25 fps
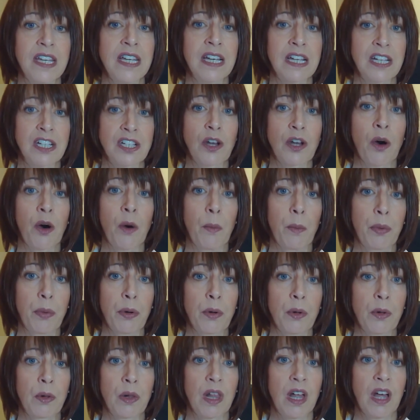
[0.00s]

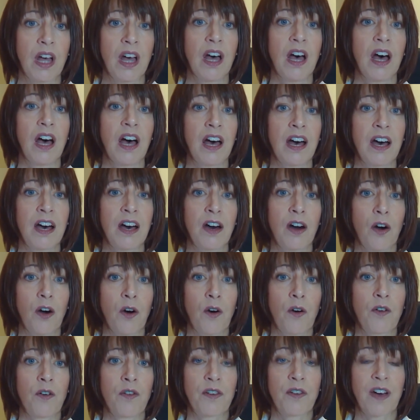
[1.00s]
example
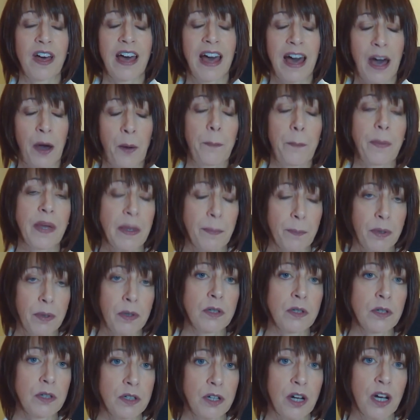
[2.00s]
of how
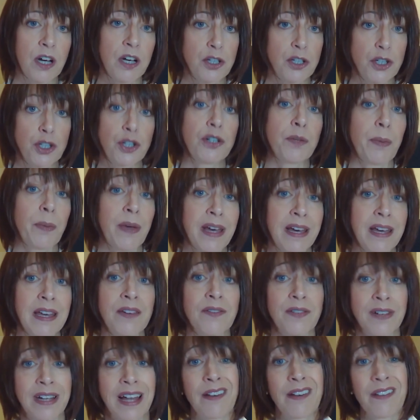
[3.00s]
people should
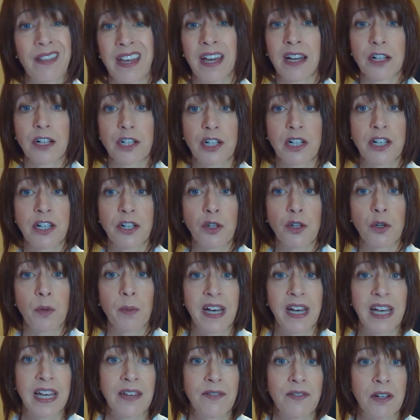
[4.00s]
behave and how they actually do
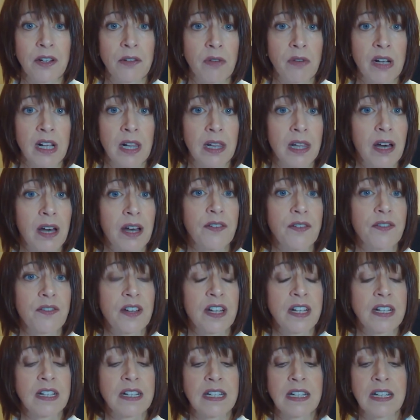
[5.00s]
behave in real life.
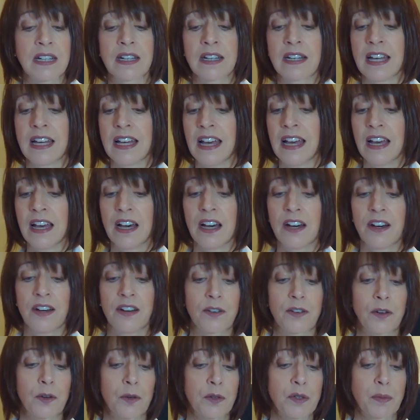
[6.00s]
And of
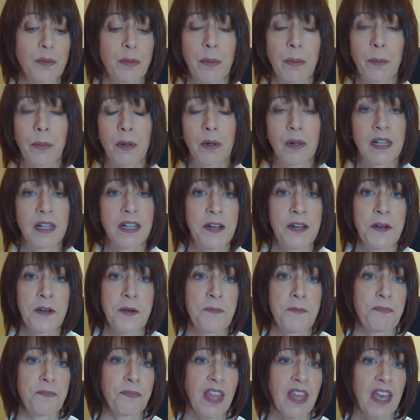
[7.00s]
course people
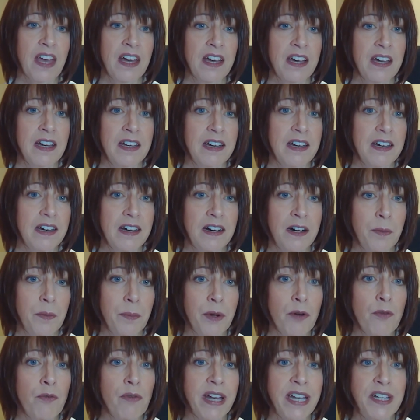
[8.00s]
are
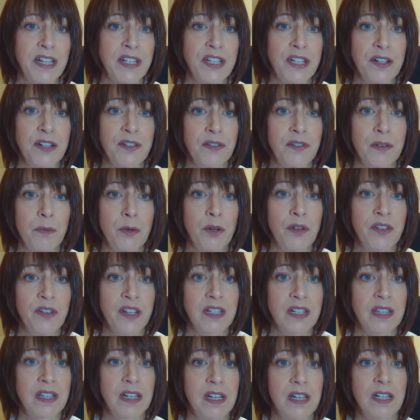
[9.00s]
berated for moving
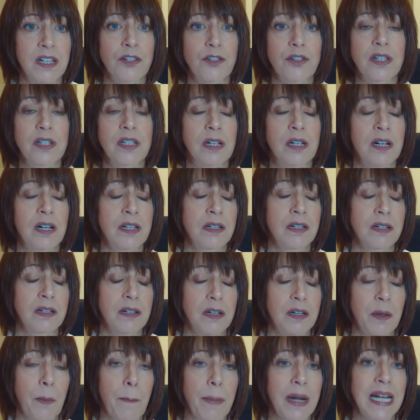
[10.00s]
to the countryside and
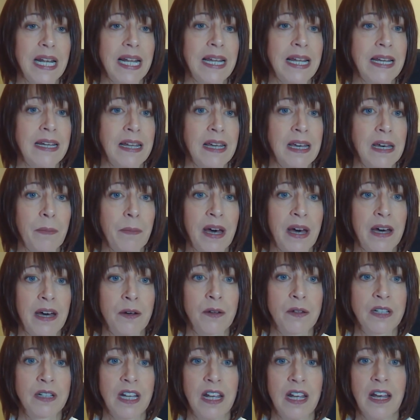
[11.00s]
complaining
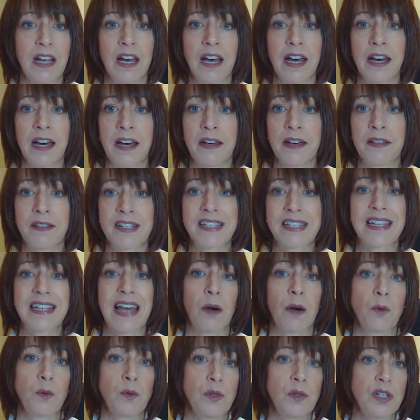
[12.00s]
about the
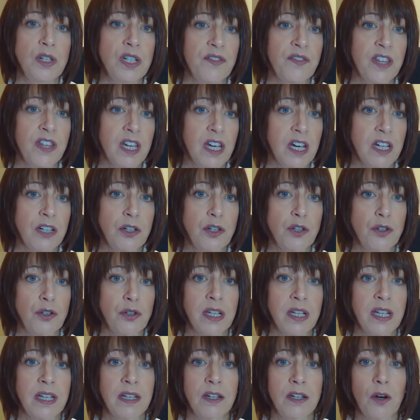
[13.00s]
sounds of the
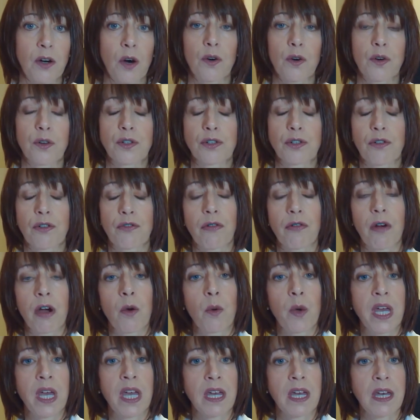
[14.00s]
country, cocks
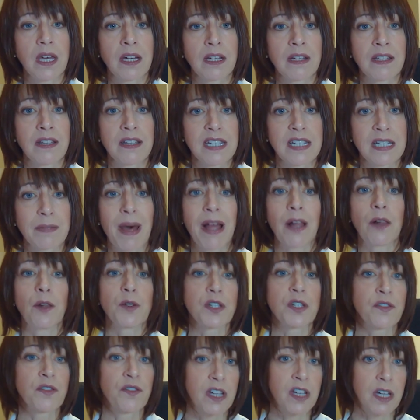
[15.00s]
crowing, and the
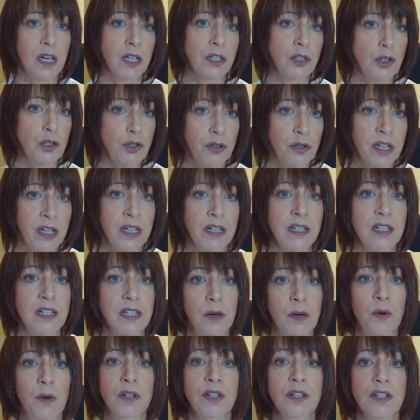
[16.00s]
smells of the country, and
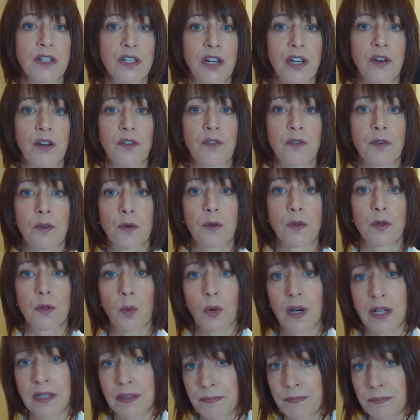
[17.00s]
so on and so forth.
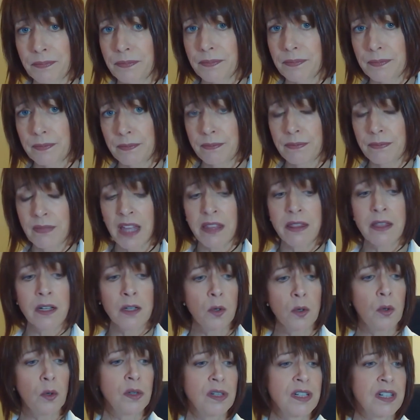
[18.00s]
Well, the
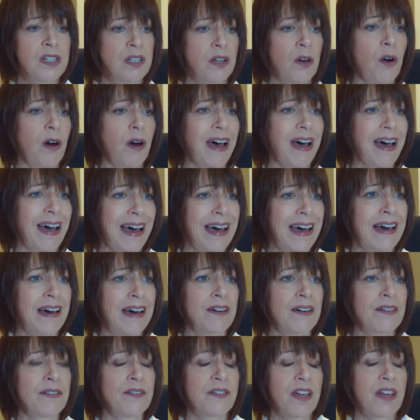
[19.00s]
law does not
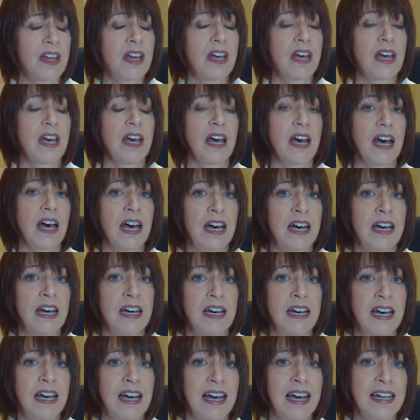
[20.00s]
have
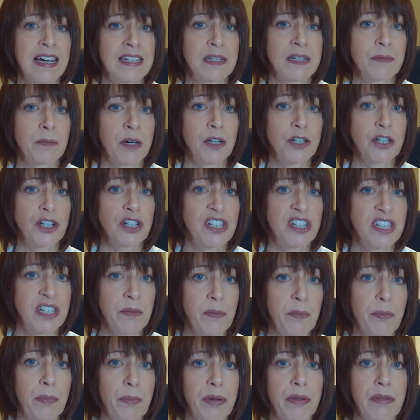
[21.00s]
as much
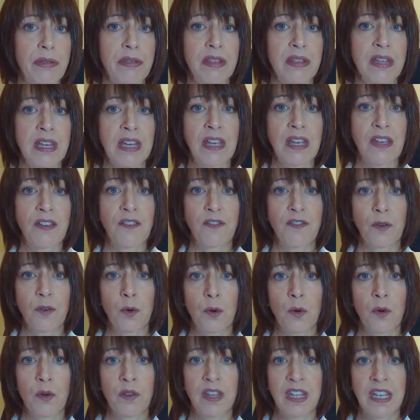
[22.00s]
sympathy
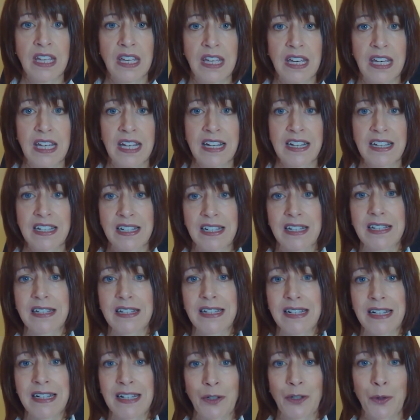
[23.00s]
for the
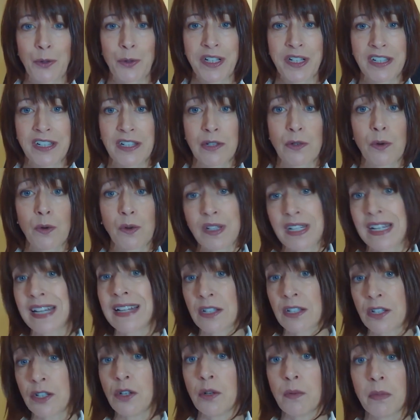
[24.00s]
existing noise source
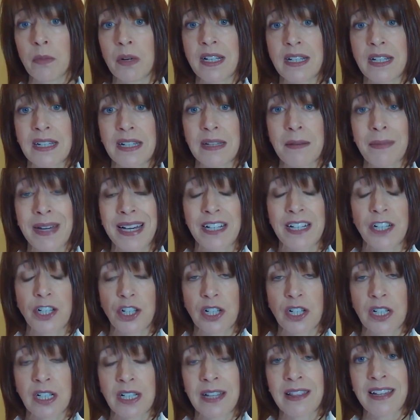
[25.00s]
as you might
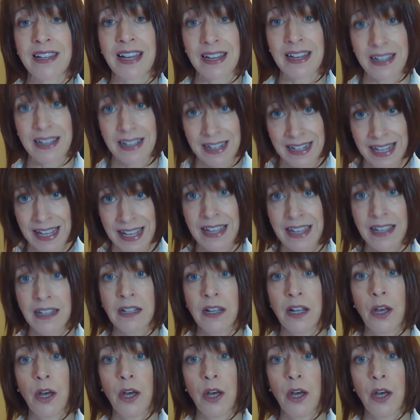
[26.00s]
imagine, and that again